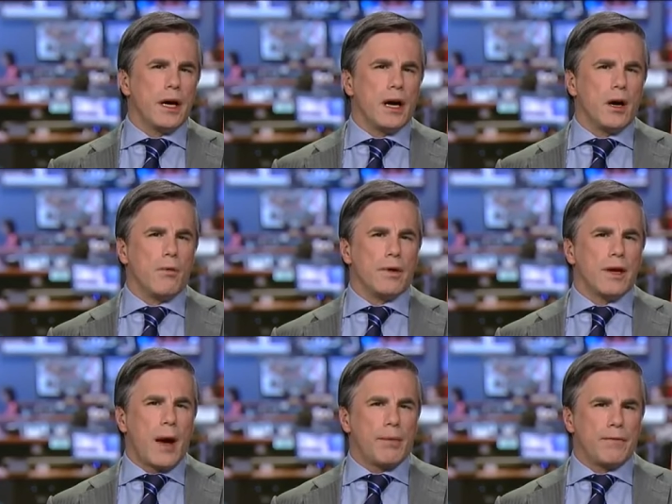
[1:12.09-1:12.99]
uh, with
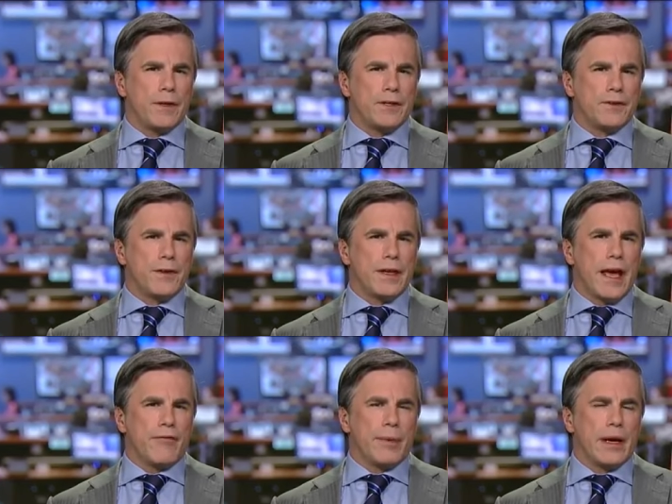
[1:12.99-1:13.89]
top officials of the
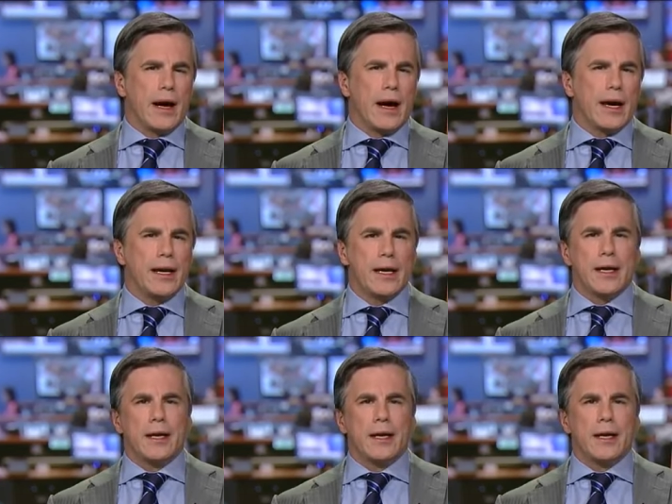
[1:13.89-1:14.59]
FBI.